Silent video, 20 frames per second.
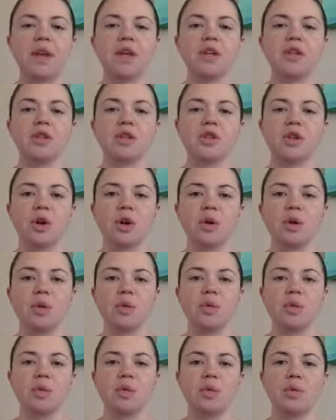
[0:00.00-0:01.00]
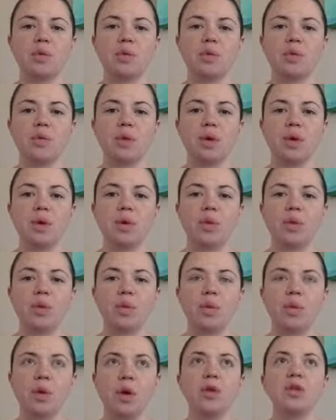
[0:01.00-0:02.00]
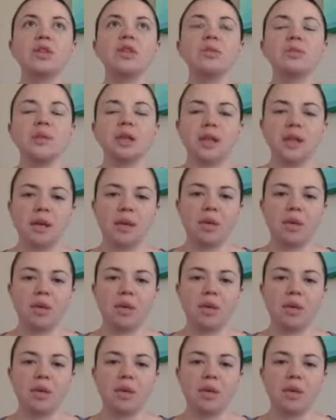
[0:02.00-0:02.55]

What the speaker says: So, you know, ultimately